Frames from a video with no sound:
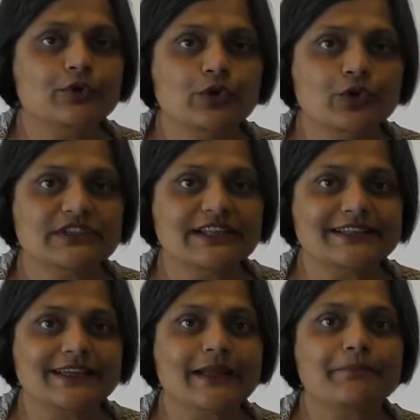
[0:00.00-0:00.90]
you know that
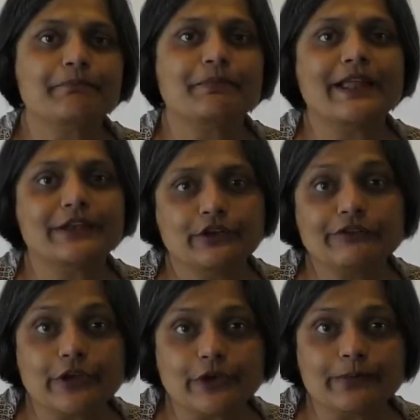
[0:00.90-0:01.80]
there are plenty
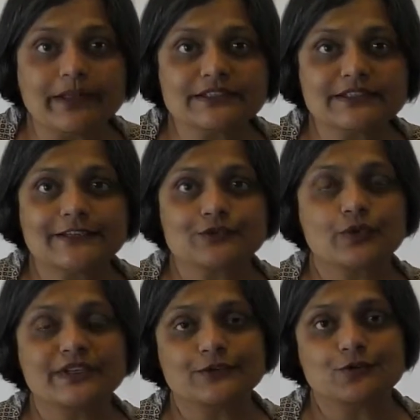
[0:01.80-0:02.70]
of documents. So
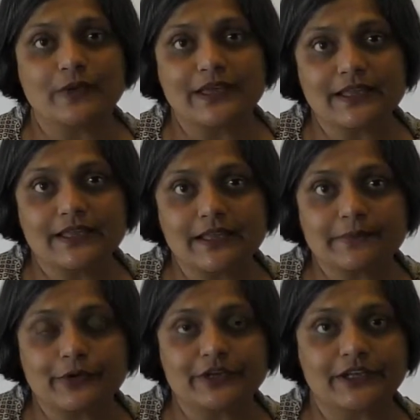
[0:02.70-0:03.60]
it is very
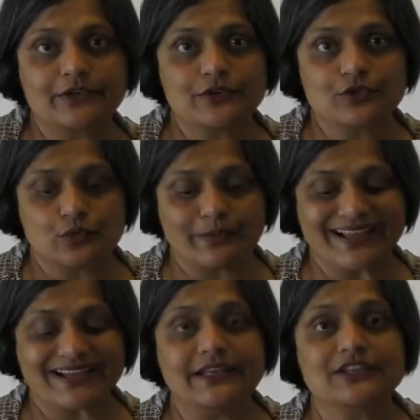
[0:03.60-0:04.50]
important to
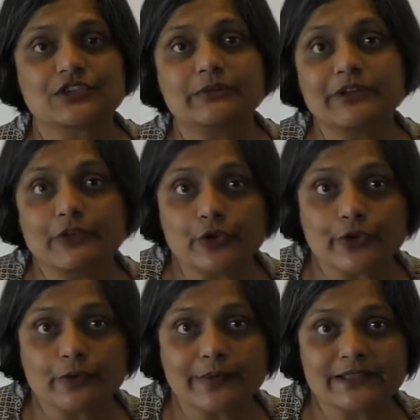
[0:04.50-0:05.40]
make connection between
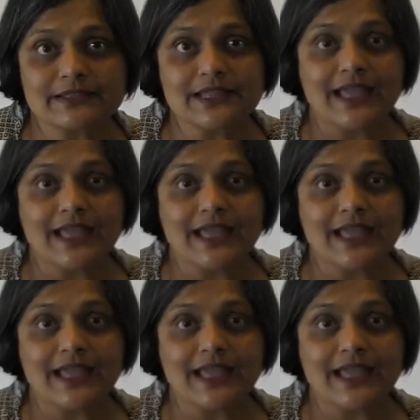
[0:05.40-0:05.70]
documents